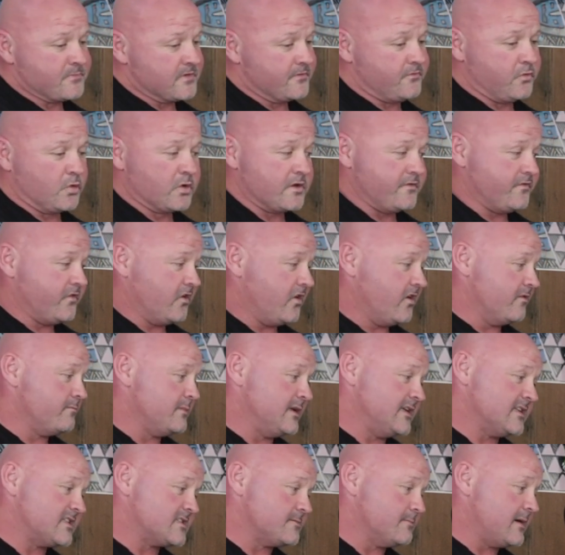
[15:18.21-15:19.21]
45
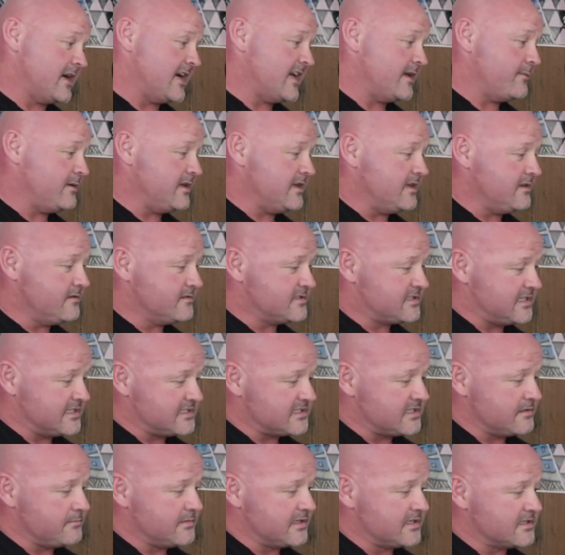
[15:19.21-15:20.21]
minutes, maybe
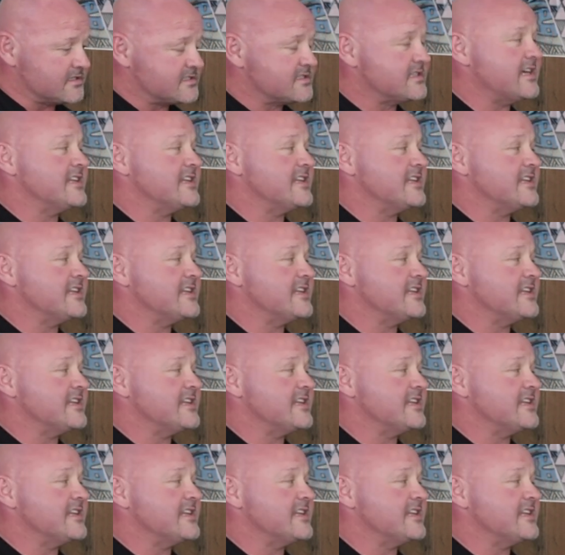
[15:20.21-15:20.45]
60 minutes.